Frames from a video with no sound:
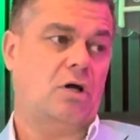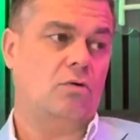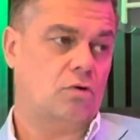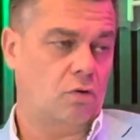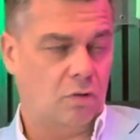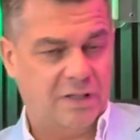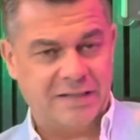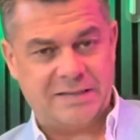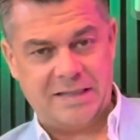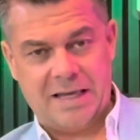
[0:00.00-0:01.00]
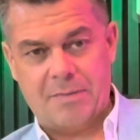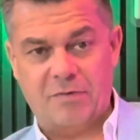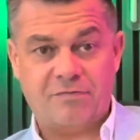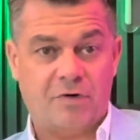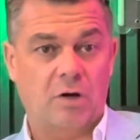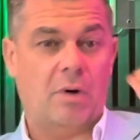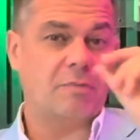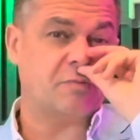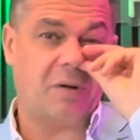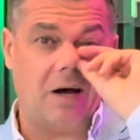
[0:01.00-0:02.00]
calling, DM,
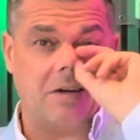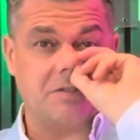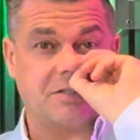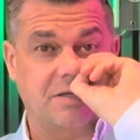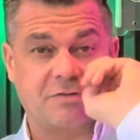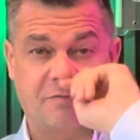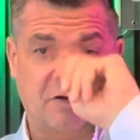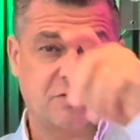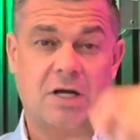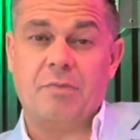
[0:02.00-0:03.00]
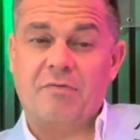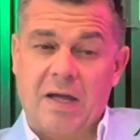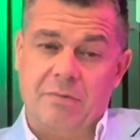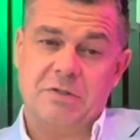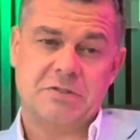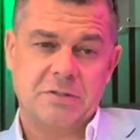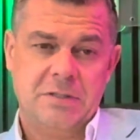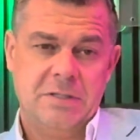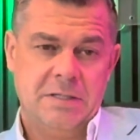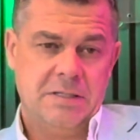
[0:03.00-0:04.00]
follow-ups, partnerships, those type of areas.
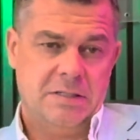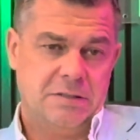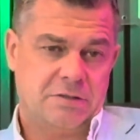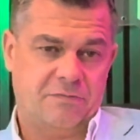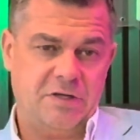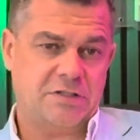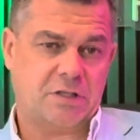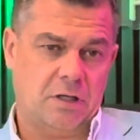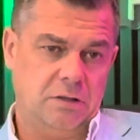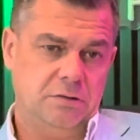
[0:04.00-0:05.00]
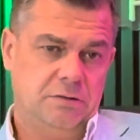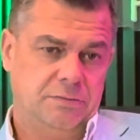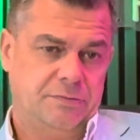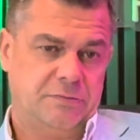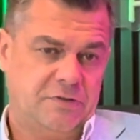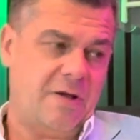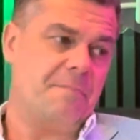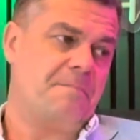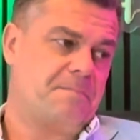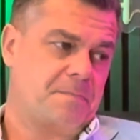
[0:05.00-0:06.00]
So these go to
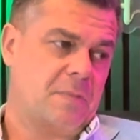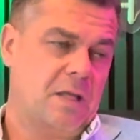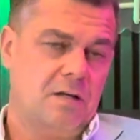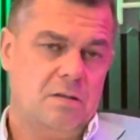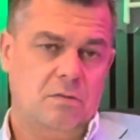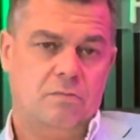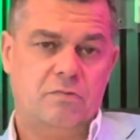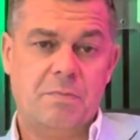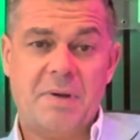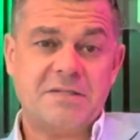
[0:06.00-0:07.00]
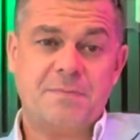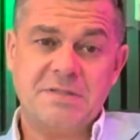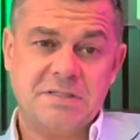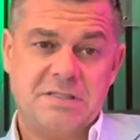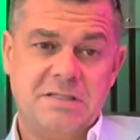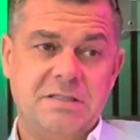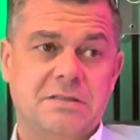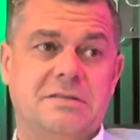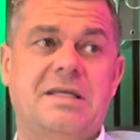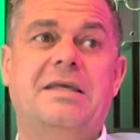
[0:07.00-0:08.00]
them. The best businesses,
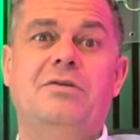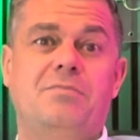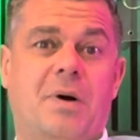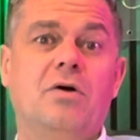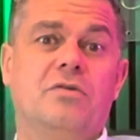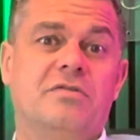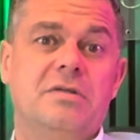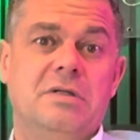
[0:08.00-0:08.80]
they can do both.